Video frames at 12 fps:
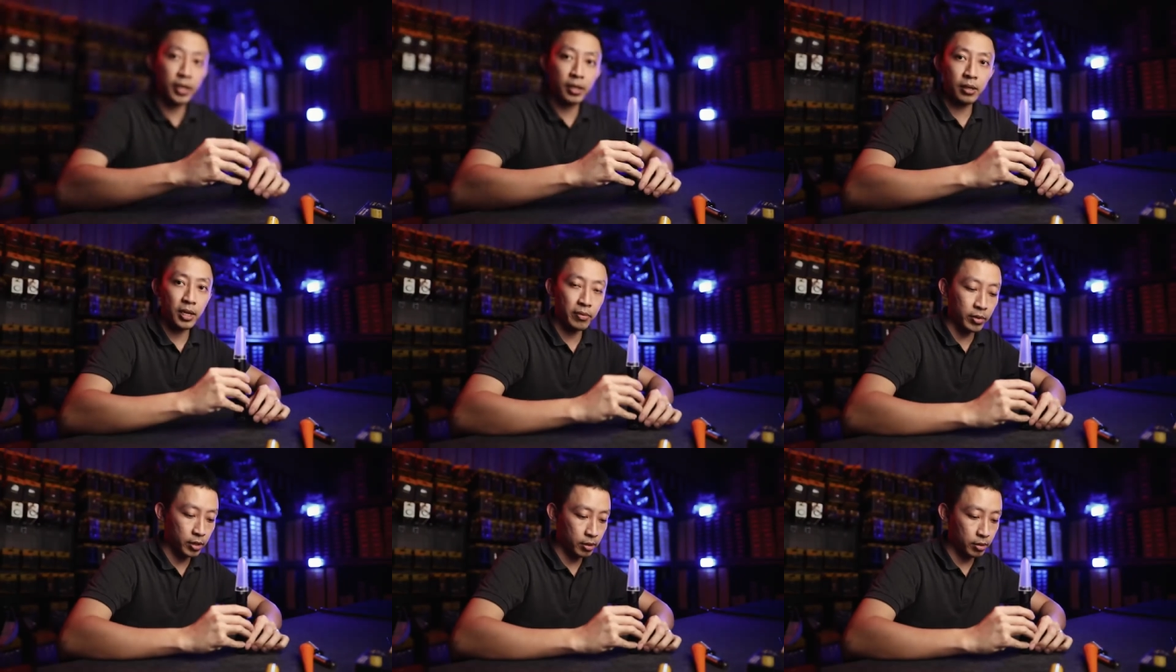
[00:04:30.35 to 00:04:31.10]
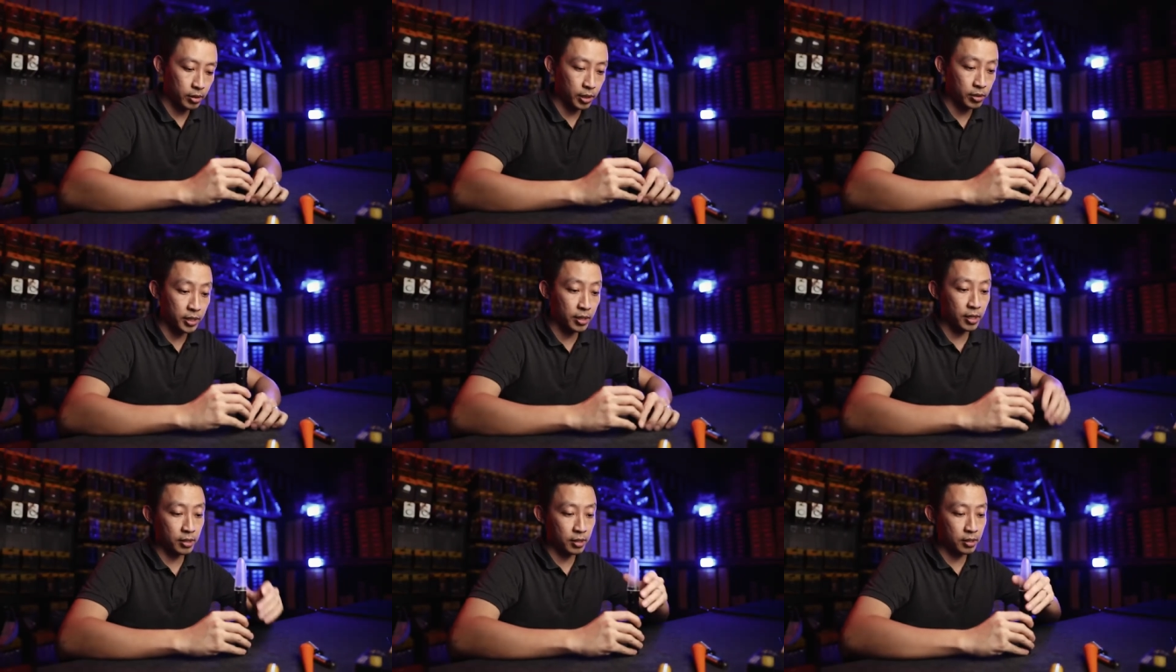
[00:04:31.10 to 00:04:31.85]
can have it tail
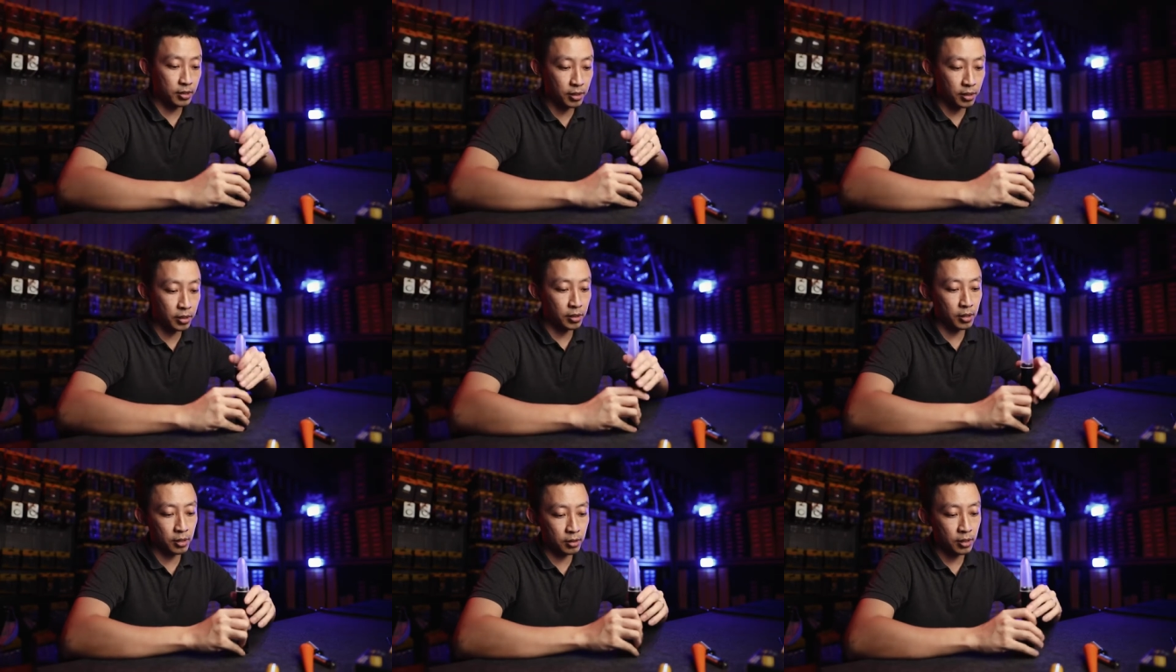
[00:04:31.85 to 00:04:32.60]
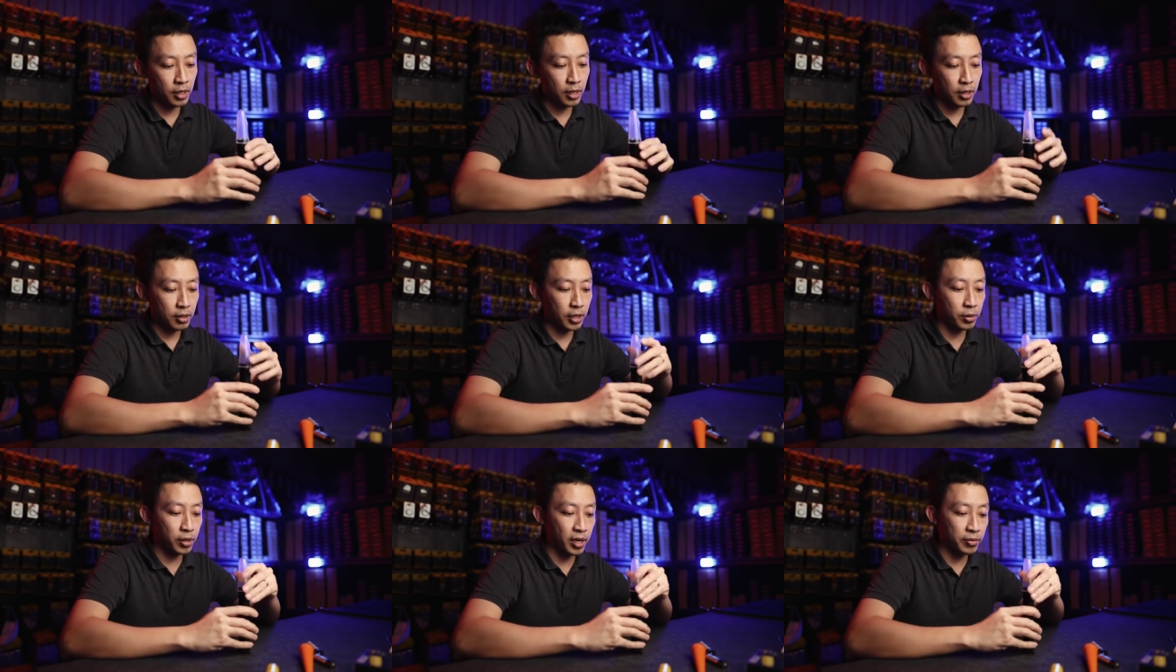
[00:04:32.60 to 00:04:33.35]
stand like this and turn it on,
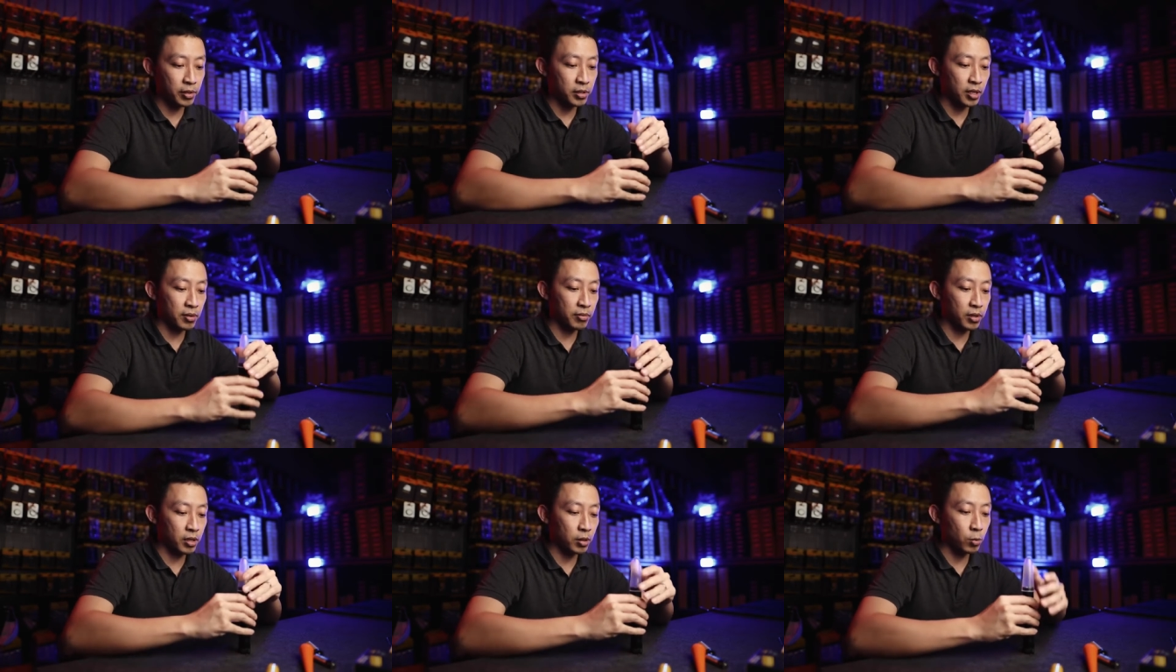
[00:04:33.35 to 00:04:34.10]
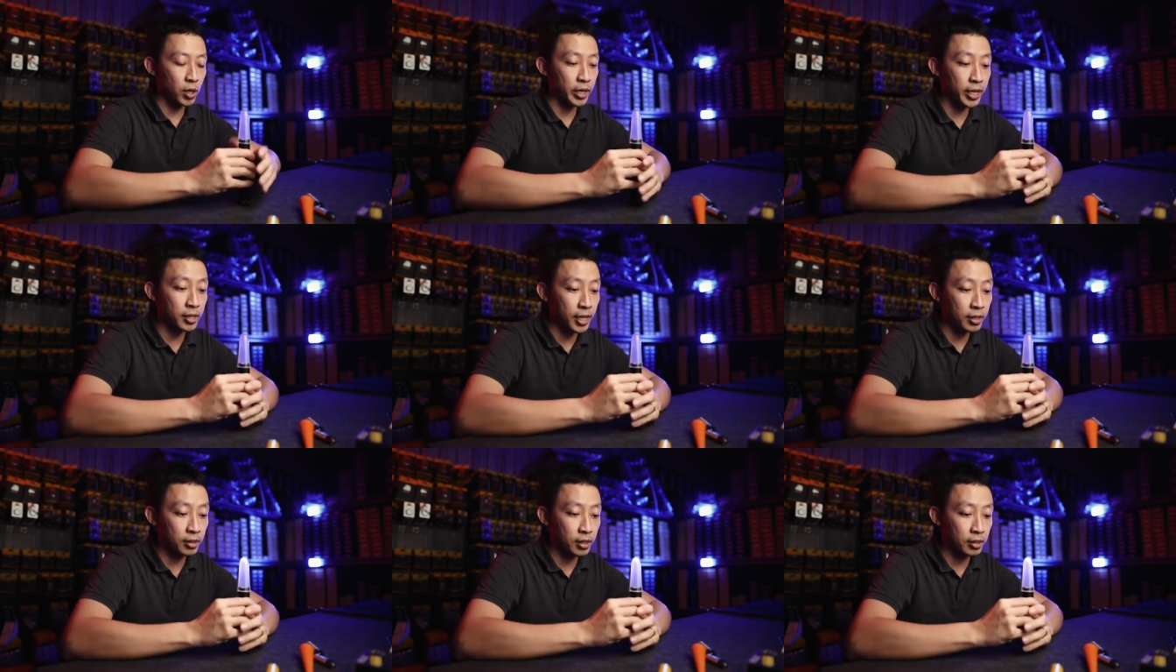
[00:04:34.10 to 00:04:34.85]
then you have yourself a working
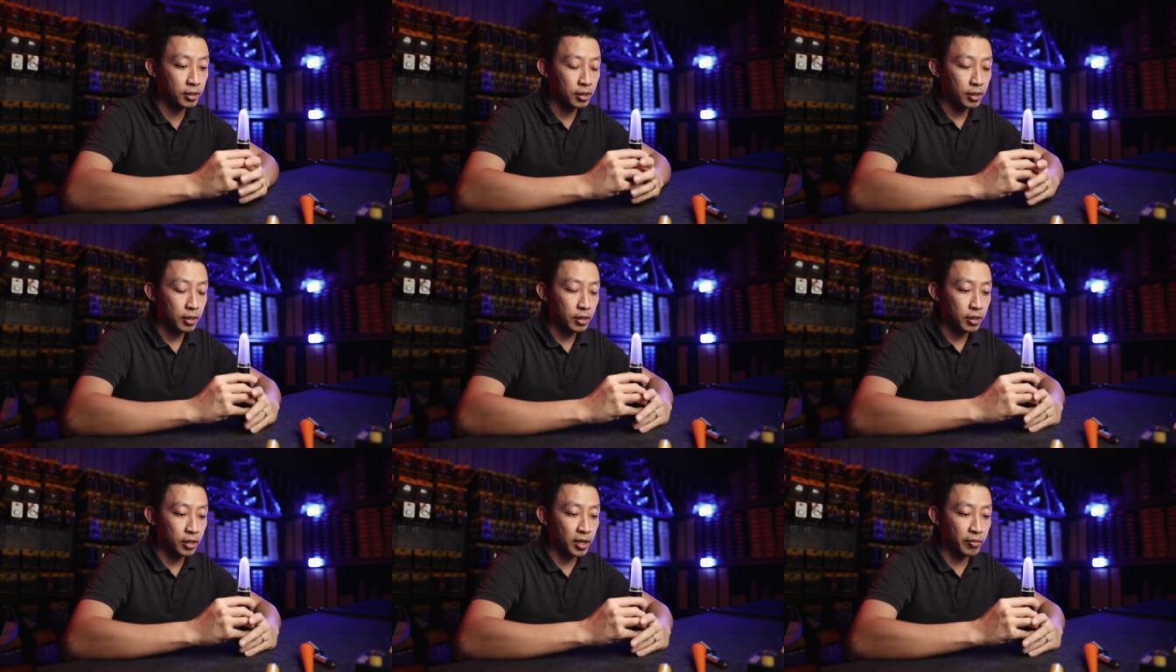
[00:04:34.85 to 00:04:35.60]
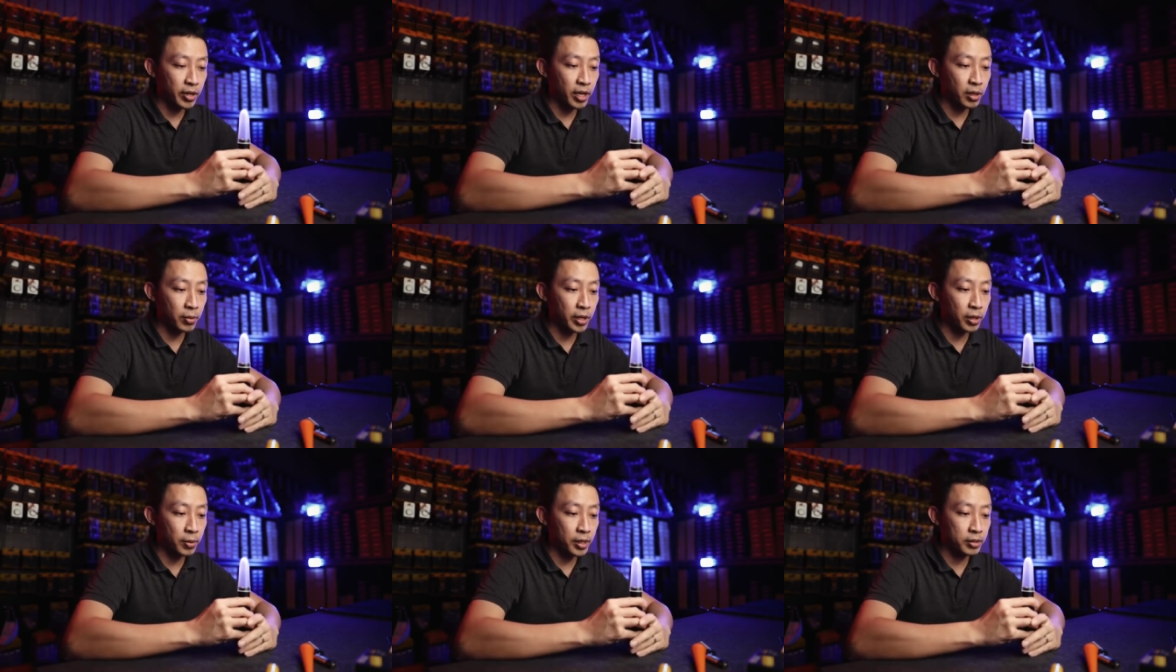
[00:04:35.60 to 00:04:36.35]
lantern. You can have it
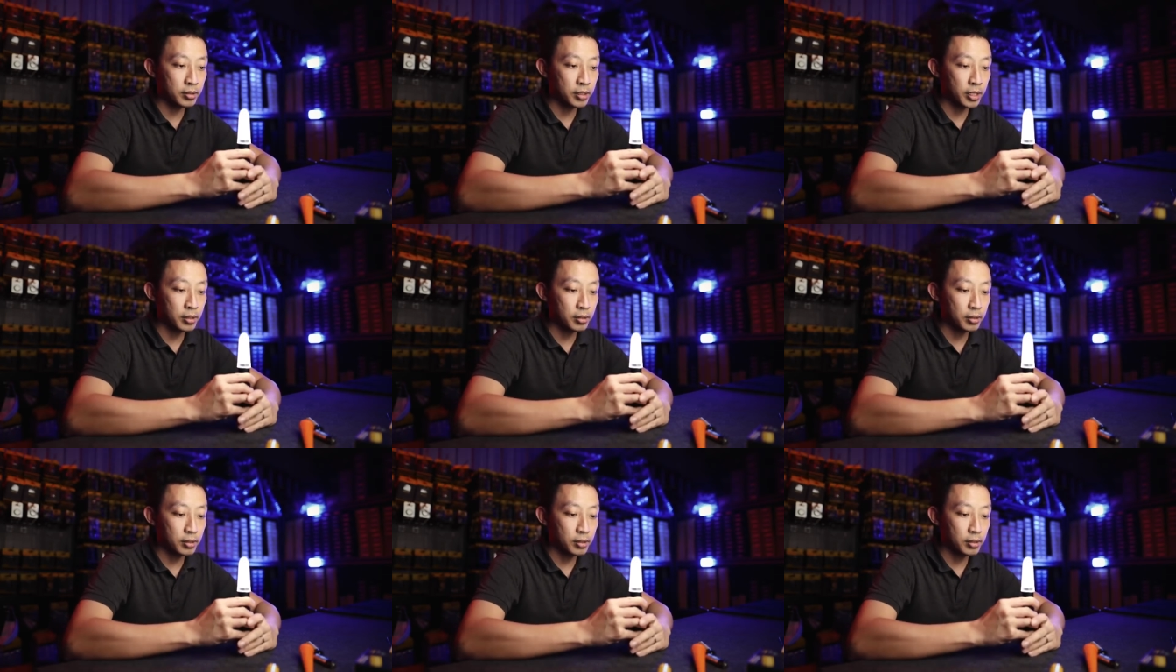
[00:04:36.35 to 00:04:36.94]
anywhere you want, okay?